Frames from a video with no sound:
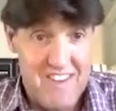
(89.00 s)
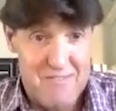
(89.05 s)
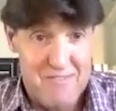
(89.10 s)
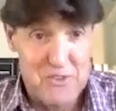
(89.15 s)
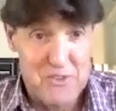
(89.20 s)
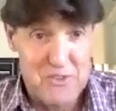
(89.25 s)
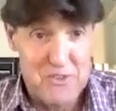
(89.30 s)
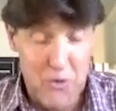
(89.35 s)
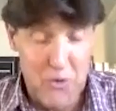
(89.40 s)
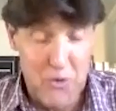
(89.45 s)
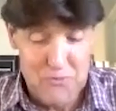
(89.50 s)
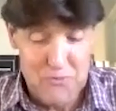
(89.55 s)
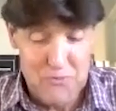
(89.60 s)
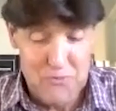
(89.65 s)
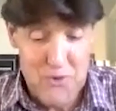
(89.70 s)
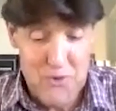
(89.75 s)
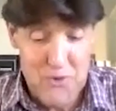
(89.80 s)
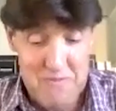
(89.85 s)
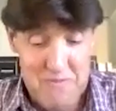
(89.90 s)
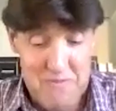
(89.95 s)
resource
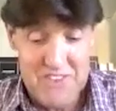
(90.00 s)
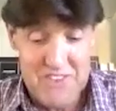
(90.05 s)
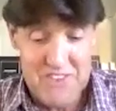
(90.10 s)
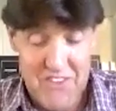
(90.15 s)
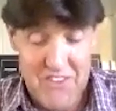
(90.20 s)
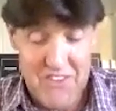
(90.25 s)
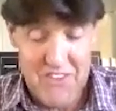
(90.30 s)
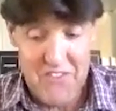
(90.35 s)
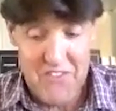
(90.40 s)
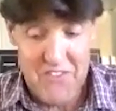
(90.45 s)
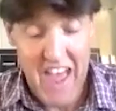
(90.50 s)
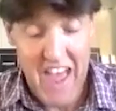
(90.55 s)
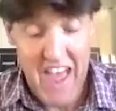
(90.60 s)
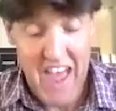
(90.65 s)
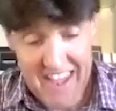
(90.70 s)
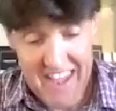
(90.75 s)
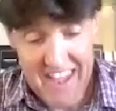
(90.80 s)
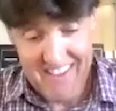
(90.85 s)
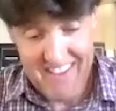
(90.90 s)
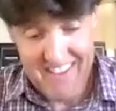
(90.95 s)
room, so that
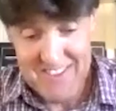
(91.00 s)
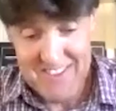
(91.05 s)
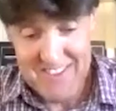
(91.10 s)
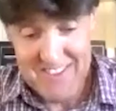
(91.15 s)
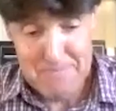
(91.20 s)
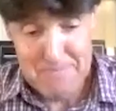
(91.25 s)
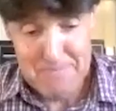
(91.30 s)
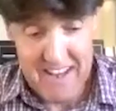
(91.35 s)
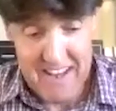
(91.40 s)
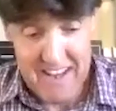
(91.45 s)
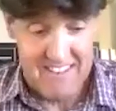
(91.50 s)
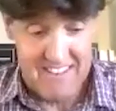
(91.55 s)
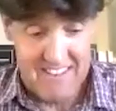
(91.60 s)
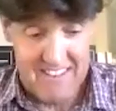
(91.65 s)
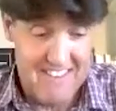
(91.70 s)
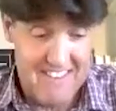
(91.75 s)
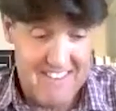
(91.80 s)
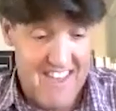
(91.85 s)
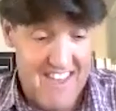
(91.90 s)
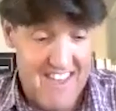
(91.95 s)
they can
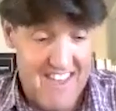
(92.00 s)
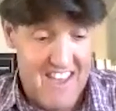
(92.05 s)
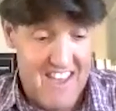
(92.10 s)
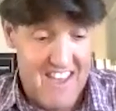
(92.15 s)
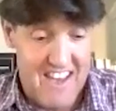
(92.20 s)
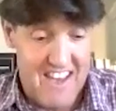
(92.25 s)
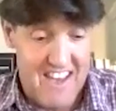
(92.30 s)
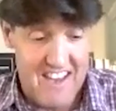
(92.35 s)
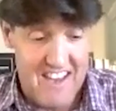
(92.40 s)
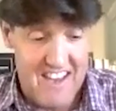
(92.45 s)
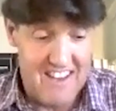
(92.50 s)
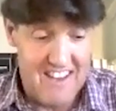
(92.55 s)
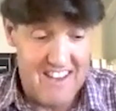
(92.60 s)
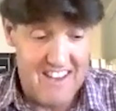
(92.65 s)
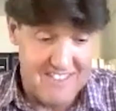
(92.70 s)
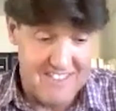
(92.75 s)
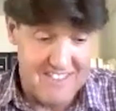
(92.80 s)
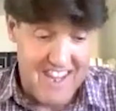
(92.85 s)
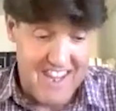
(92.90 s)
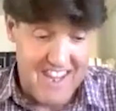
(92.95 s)
spend
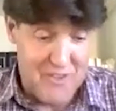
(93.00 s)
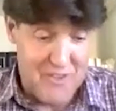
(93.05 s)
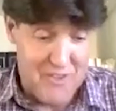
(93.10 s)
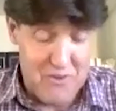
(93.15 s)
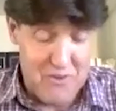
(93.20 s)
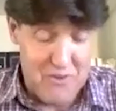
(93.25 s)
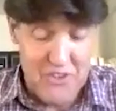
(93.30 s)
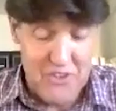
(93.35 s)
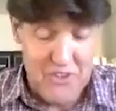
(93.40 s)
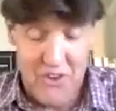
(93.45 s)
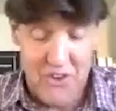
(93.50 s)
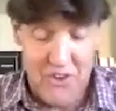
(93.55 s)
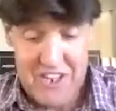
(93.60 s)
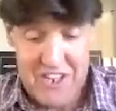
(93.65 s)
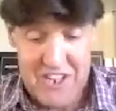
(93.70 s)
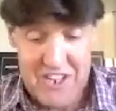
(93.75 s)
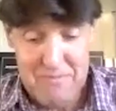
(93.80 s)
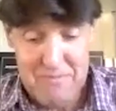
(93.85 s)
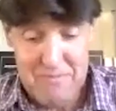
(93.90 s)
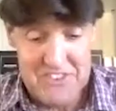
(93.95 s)
together with the
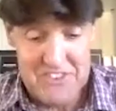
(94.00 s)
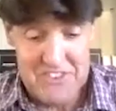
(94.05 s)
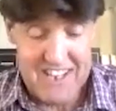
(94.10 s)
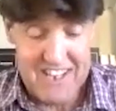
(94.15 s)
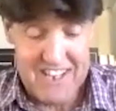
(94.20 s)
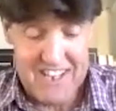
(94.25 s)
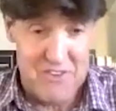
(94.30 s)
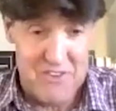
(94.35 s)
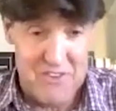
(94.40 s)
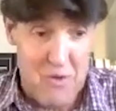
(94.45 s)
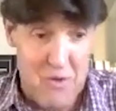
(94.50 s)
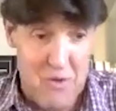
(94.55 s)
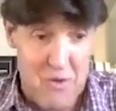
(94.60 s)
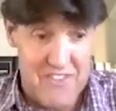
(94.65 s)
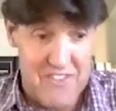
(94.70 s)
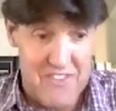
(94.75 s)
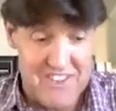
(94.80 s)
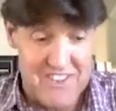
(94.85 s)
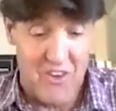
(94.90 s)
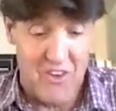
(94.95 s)
non-government sector in a
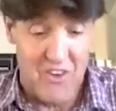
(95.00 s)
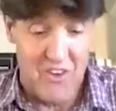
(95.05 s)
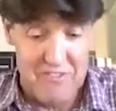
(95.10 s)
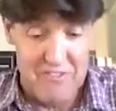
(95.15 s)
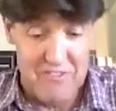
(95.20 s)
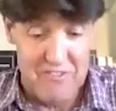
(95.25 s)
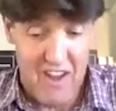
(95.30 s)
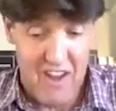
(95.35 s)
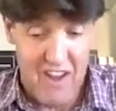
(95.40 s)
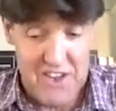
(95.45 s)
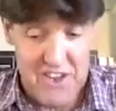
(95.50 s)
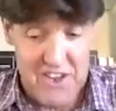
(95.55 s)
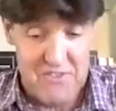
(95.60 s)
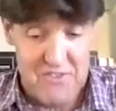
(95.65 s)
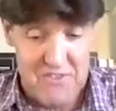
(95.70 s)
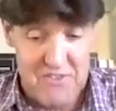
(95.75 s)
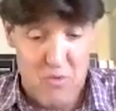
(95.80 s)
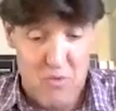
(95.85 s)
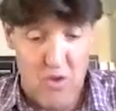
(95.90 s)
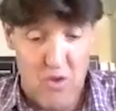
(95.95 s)
way that's not
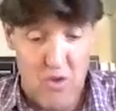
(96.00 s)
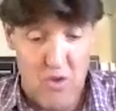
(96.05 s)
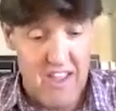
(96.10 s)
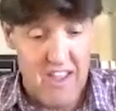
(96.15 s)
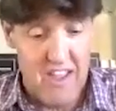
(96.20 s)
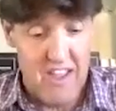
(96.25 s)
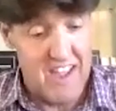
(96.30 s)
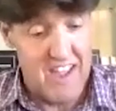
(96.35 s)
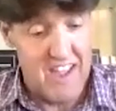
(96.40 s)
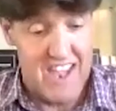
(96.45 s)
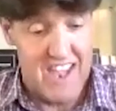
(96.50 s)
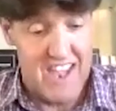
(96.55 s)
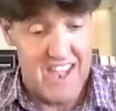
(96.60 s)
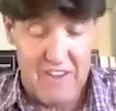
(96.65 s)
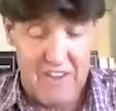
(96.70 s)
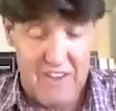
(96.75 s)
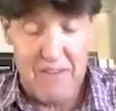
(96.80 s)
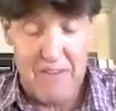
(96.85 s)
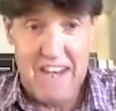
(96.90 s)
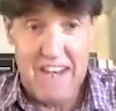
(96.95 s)
inflationary. Well,
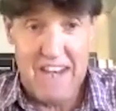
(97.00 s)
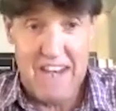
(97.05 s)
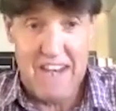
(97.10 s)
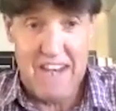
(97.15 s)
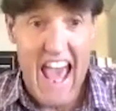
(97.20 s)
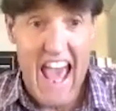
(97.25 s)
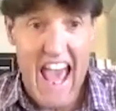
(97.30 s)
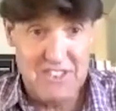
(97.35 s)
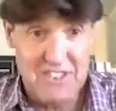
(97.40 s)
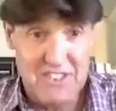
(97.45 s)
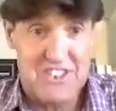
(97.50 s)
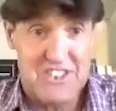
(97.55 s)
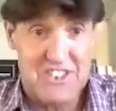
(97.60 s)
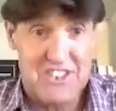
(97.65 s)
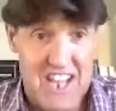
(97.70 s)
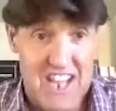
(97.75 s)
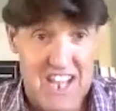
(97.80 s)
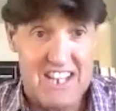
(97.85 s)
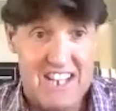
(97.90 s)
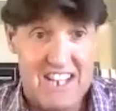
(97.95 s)
if a government
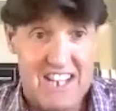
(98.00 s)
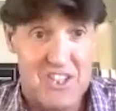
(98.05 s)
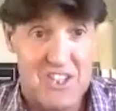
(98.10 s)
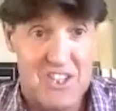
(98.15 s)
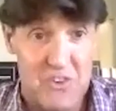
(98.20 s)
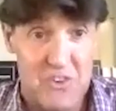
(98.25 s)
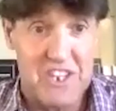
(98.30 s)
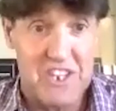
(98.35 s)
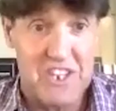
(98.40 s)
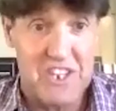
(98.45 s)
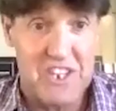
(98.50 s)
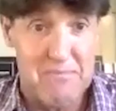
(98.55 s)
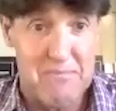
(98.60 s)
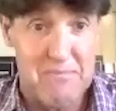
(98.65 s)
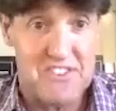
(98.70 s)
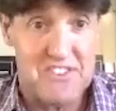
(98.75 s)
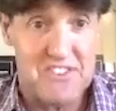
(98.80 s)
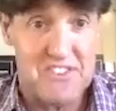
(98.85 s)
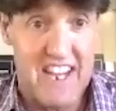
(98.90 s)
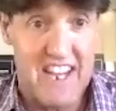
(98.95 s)
has to tax the
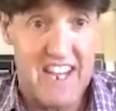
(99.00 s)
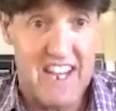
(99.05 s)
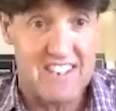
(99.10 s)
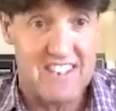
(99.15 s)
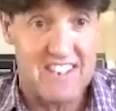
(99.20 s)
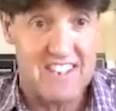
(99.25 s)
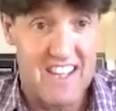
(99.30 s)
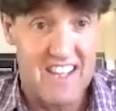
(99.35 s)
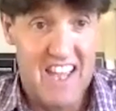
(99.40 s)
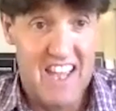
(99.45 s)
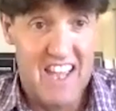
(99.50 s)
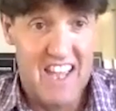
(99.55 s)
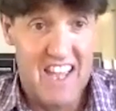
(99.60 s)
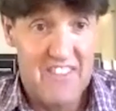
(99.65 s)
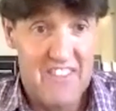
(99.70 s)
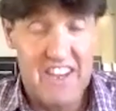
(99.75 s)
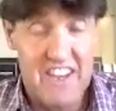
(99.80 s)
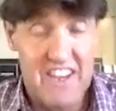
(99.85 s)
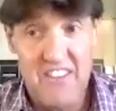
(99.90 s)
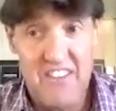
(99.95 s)
non-government sector,
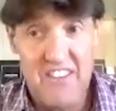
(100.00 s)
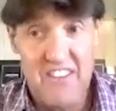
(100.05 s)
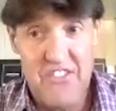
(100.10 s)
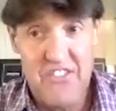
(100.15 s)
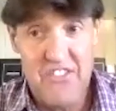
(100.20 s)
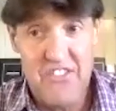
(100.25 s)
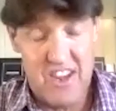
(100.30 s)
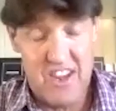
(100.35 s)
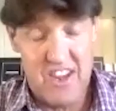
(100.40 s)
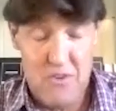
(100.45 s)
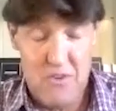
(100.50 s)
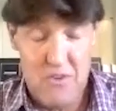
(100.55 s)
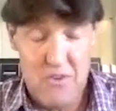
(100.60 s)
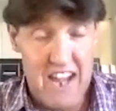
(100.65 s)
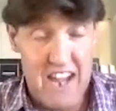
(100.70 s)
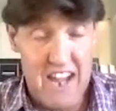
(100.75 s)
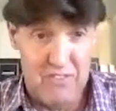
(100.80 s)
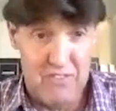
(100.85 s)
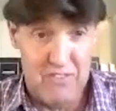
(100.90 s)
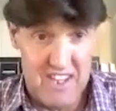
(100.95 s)
then it can think
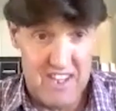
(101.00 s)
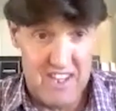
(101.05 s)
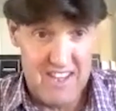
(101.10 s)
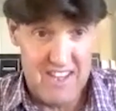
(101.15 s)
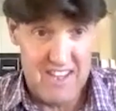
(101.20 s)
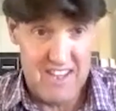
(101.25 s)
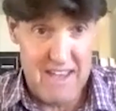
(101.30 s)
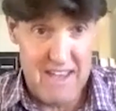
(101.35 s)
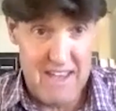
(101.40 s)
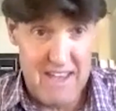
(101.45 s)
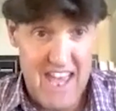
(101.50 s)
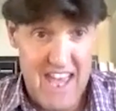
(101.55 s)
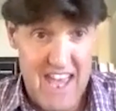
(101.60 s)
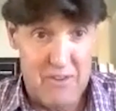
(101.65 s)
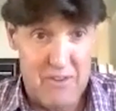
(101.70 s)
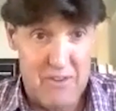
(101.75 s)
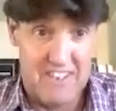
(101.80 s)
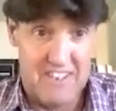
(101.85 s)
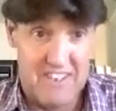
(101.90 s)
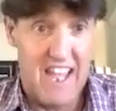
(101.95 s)
creatively about
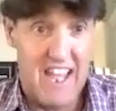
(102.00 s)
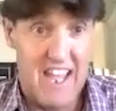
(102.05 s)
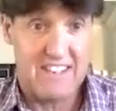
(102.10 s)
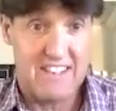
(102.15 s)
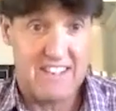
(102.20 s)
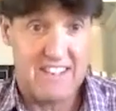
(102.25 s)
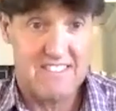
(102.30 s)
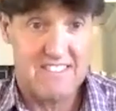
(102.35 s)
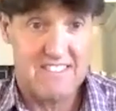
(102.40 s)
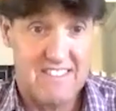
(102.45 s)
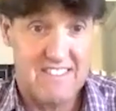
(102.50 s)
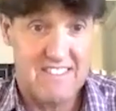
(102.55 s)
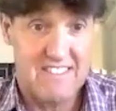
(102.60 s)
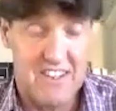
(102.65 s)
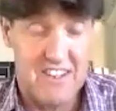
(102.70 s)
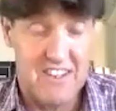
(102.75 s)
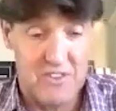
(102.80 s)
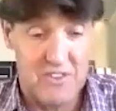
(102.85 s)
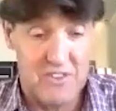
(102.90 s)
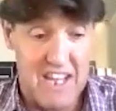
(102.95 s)
how it can tax
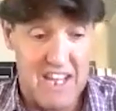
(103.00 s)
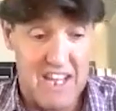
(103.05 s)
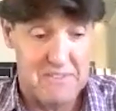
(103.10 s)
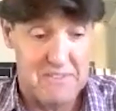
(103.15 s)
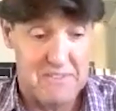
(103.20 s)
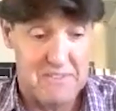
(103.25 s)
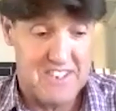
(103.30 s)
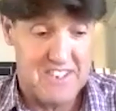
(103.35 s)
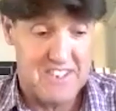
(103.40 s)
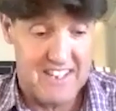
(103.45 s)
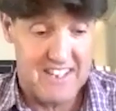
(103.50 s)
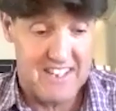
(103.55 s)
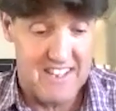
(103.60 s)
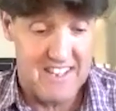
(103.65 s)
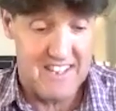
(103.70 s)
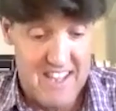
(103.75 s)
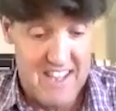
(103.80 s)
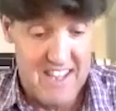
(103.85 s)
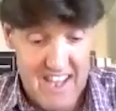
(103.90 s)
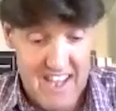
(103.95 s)
the non-government
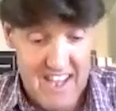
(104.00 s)
sector.